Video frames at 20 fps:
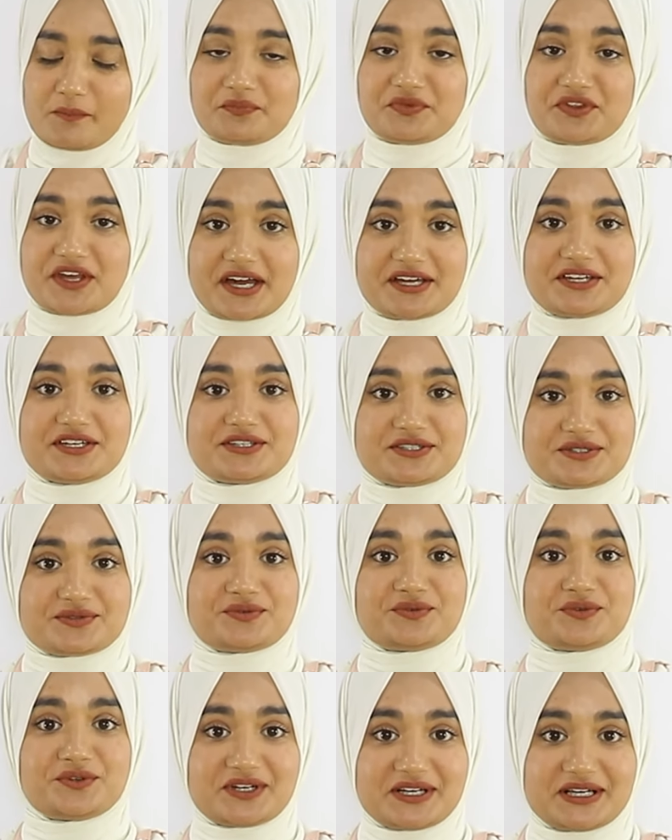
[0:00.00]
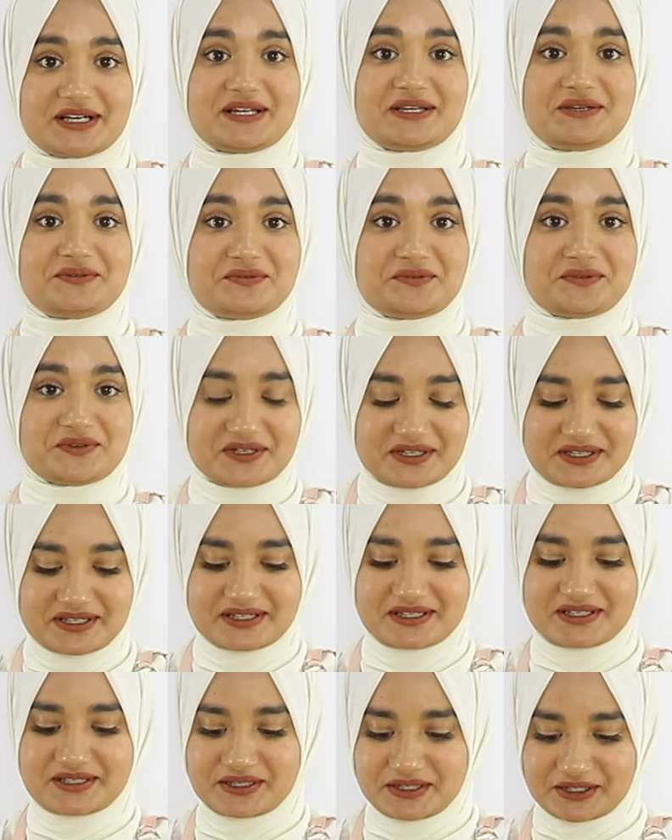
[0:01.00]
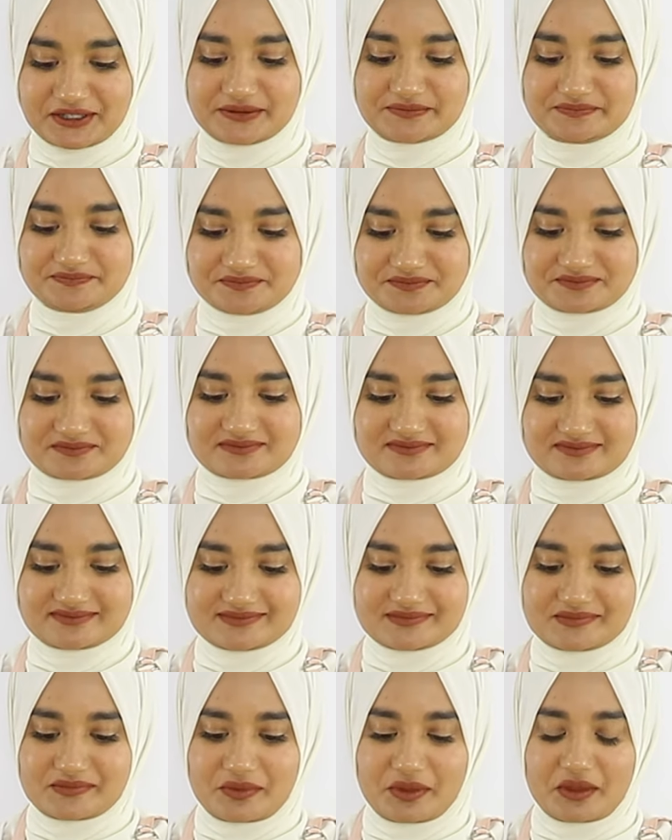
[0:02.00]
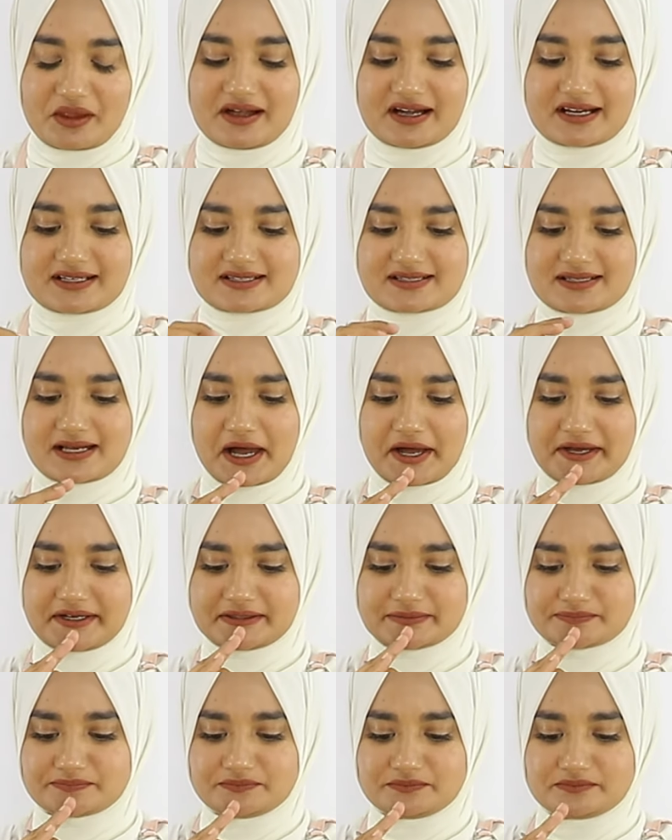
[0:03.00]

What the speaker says: That is really, really good. It's like